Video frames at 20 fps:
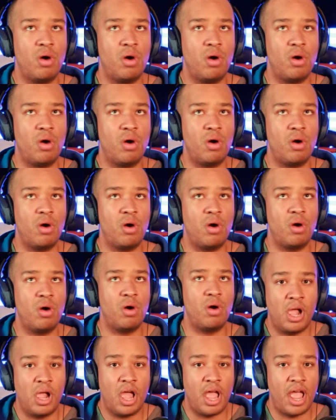and
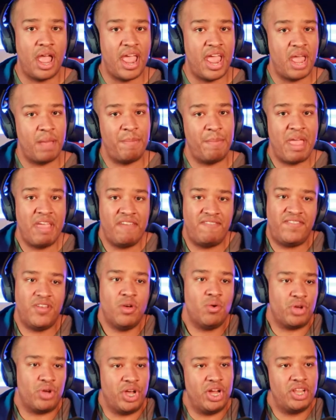it may feel
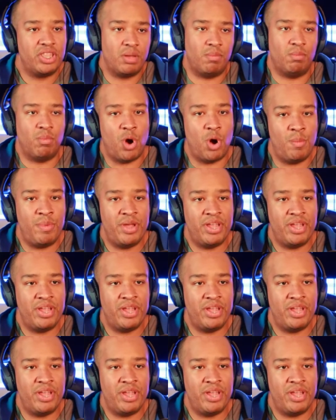good in the moment.